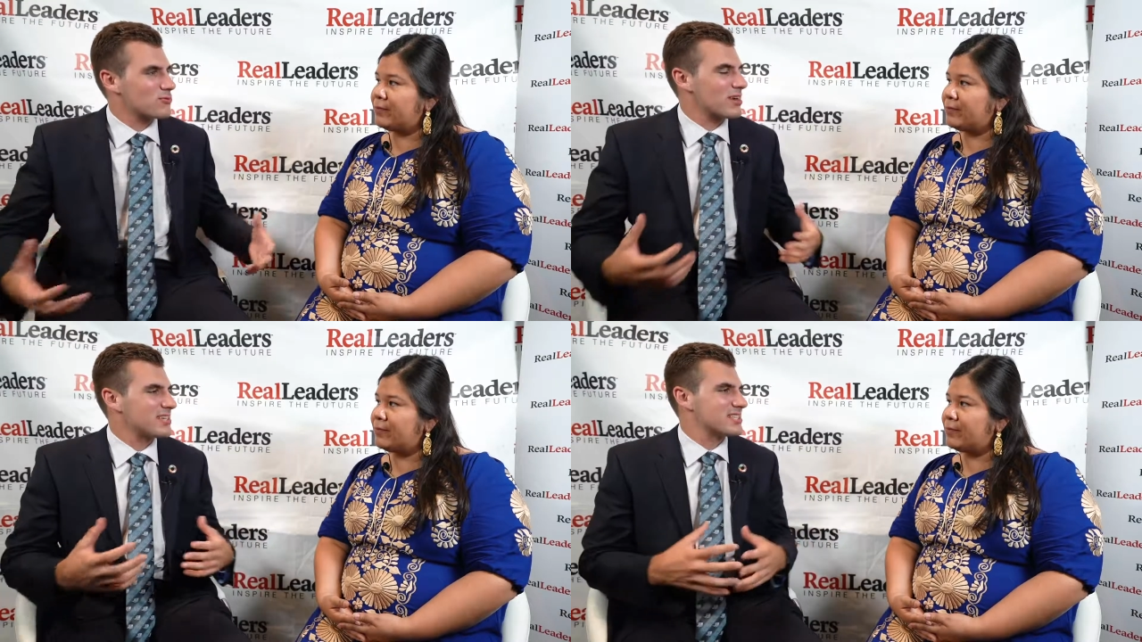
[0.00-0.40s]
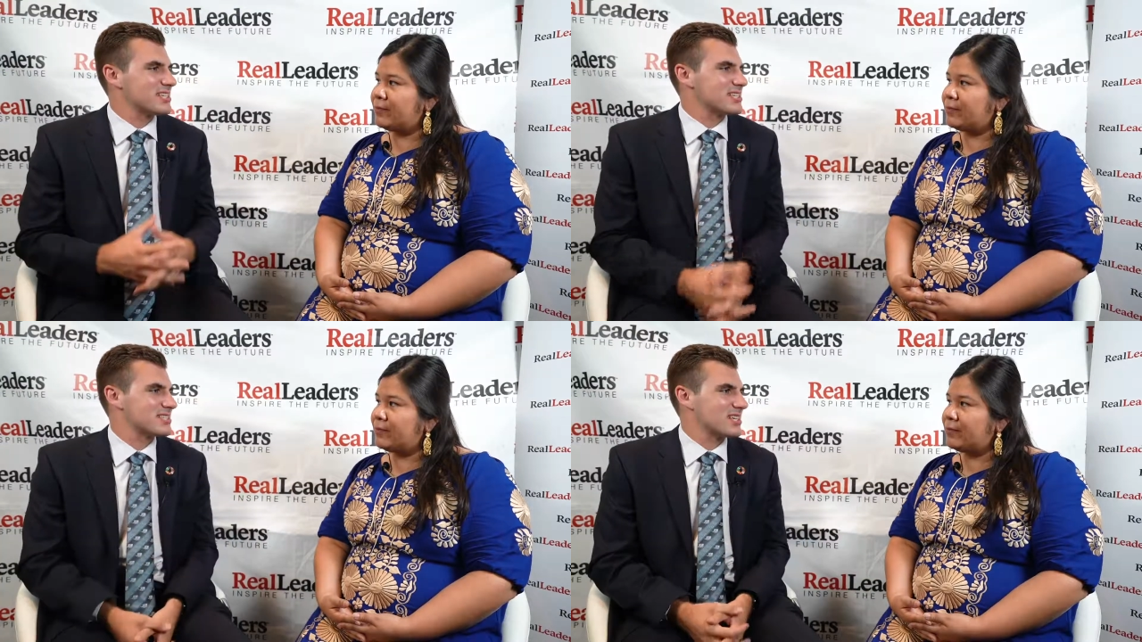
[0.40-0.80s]
Speaker 1: raise
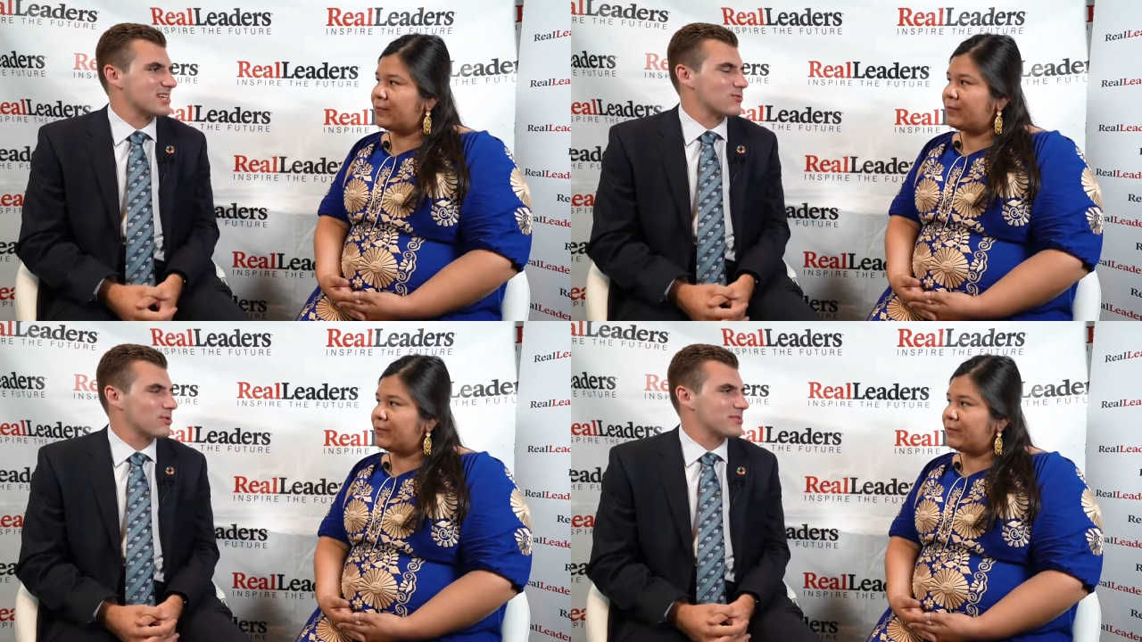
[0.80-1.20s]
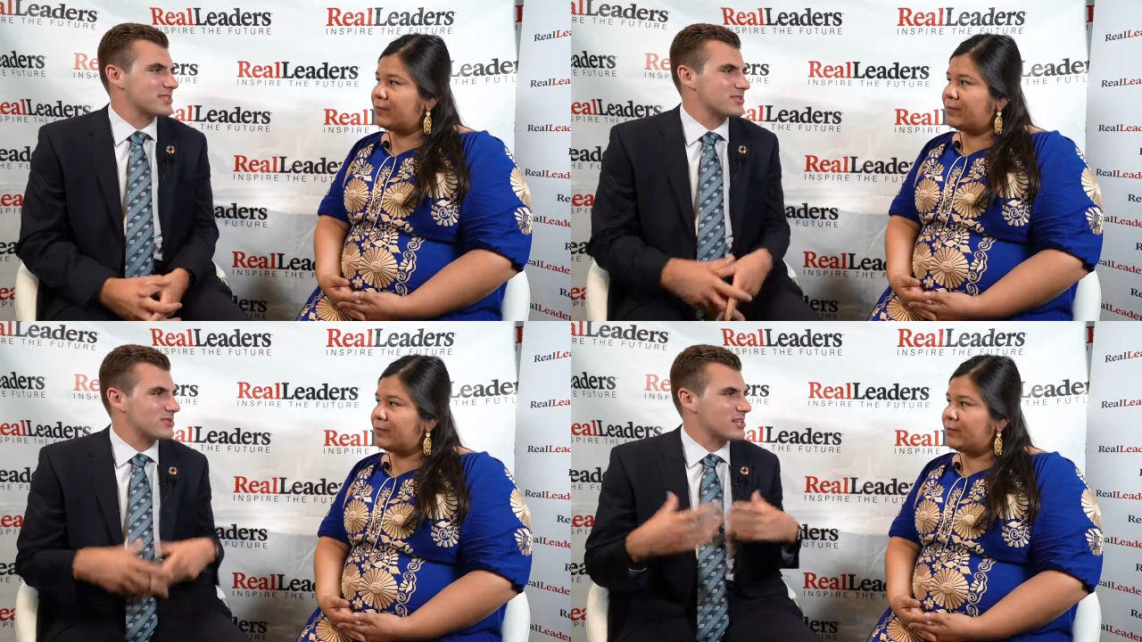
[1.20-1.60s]
these uh,
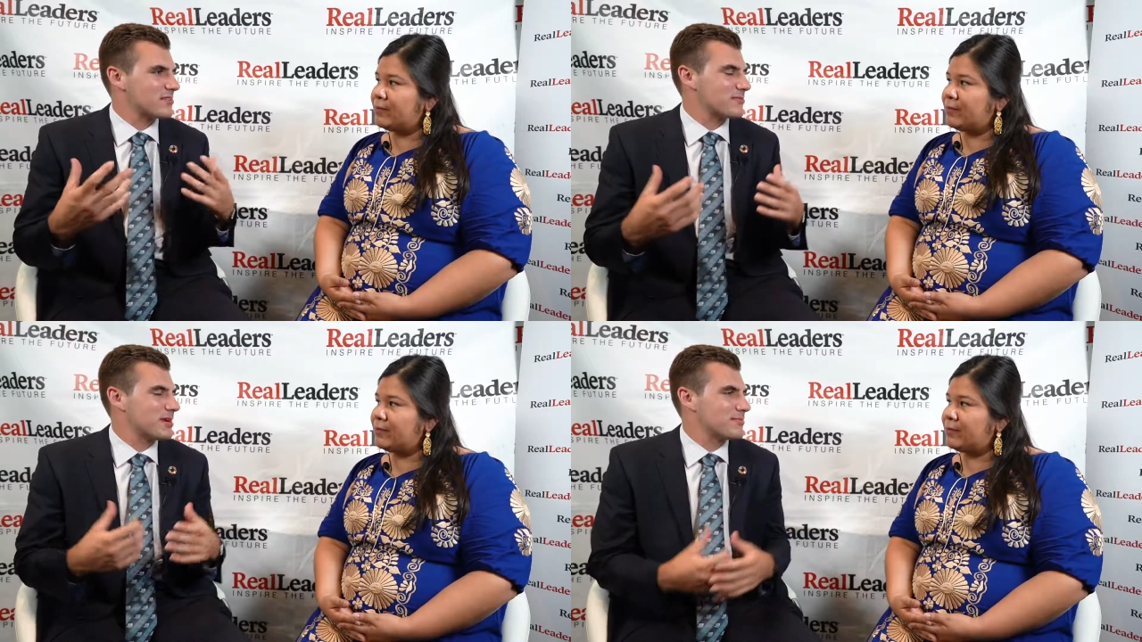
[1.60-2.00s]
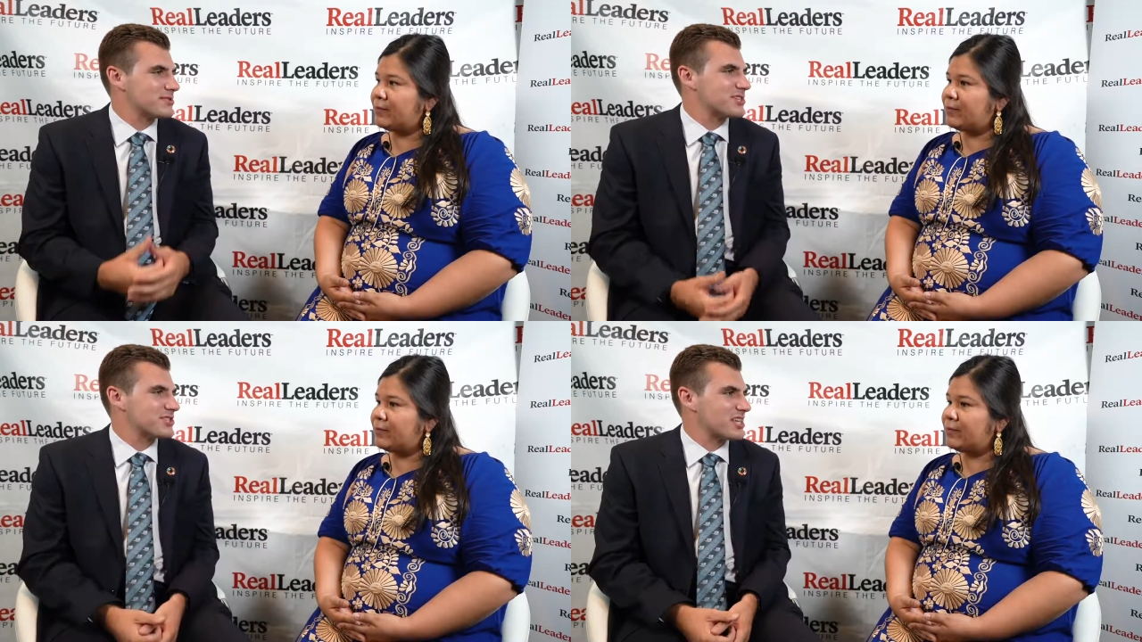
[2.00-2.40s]
women to another uh,
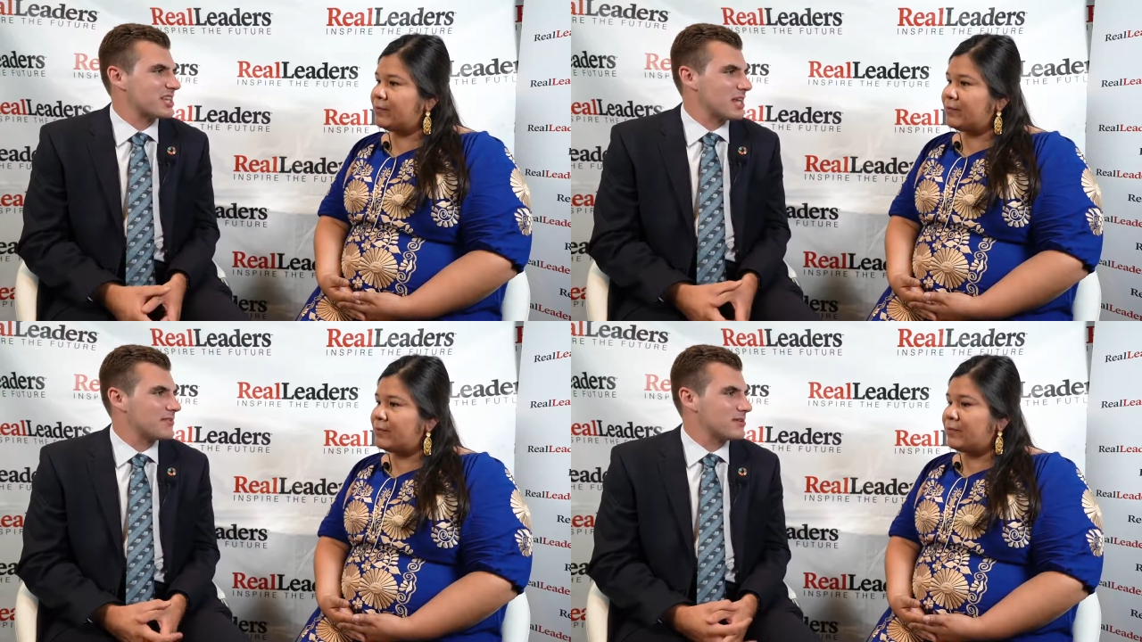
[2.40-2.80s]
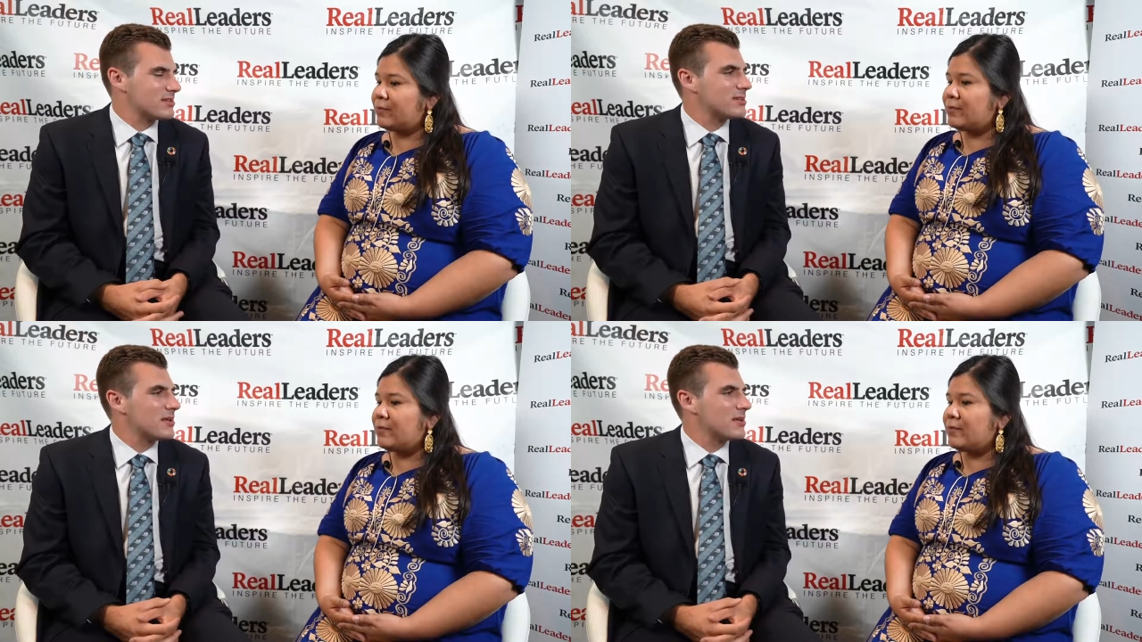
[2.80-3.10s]
position and level?